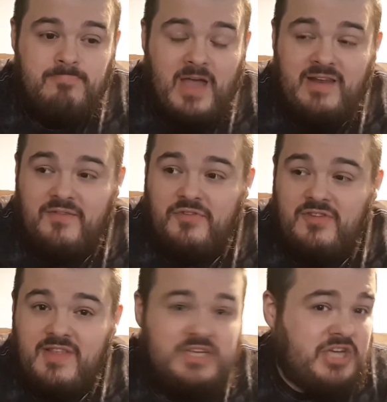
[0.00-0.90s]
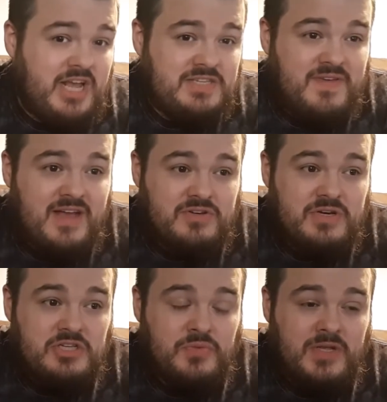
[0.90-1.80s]
I definitely say the chance factor
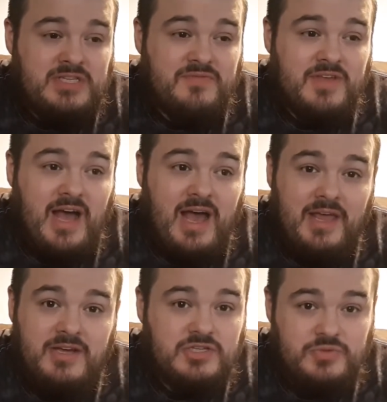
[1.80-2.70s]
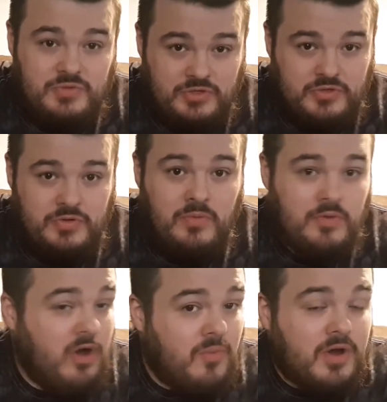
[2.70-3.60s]
is relatively high because you don't
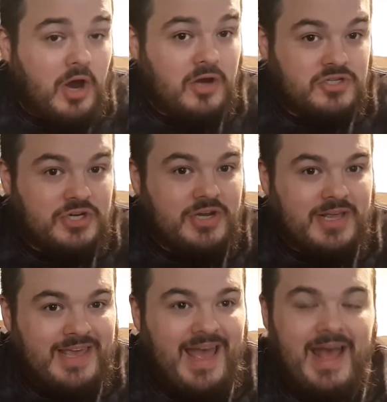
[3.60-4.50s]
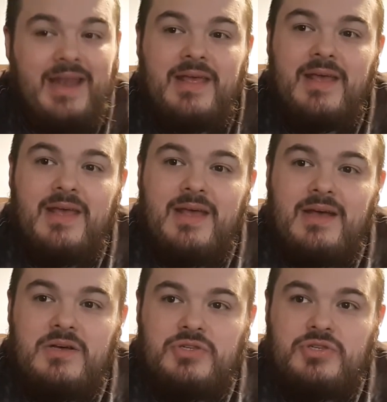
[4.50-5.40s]
know what cards you're going to get.
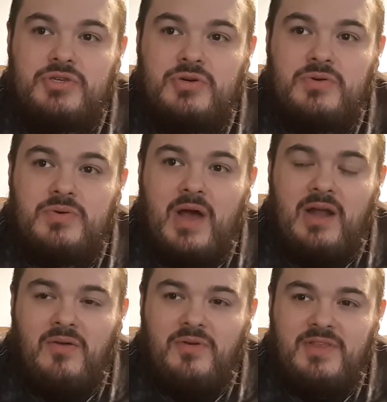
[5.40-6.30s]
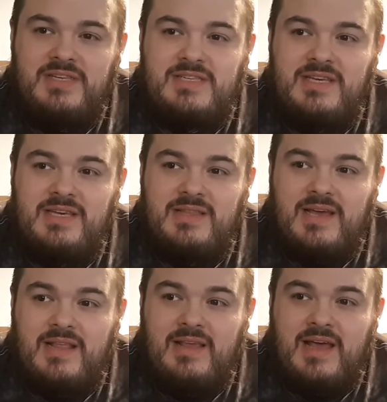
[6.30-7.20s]
So I don't really see the,
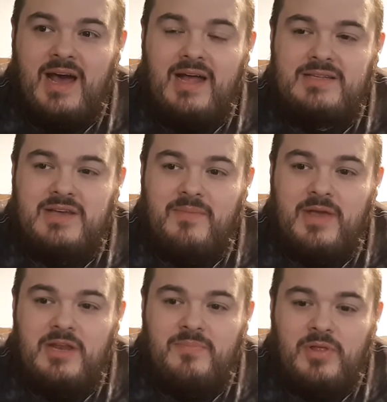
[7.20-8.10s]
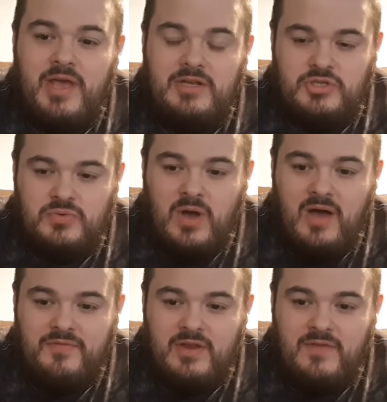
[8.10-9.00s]
the, cons coming into play too
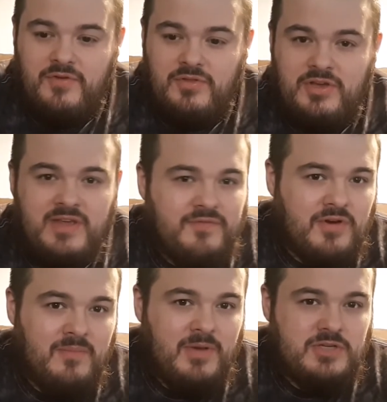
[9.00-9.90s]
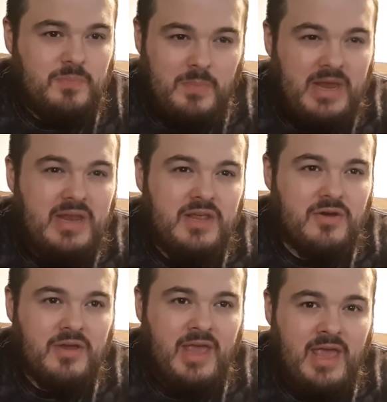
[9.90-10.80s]
often. If you're looking for a much
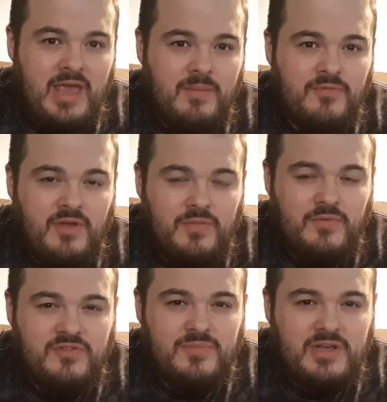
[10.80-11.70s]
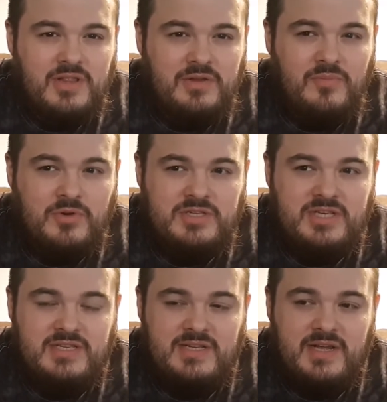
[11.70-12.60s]
meatier game, something a little more
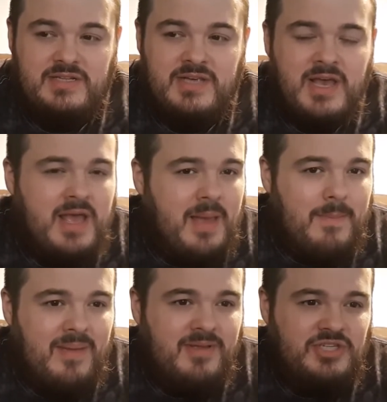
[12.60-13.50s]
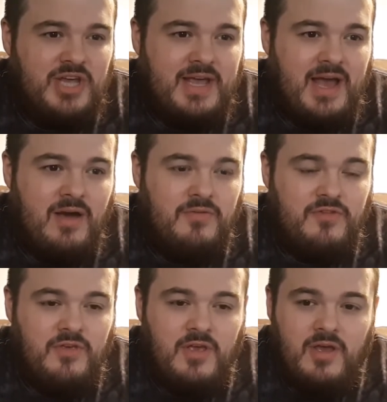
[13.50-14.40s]
sustenance, maybe check
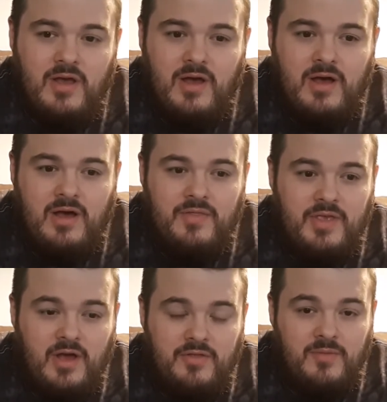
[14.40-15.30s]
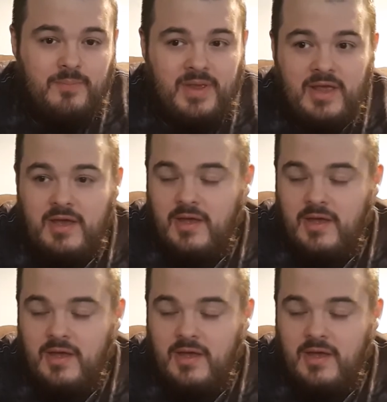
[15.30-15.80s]
out uh, the other big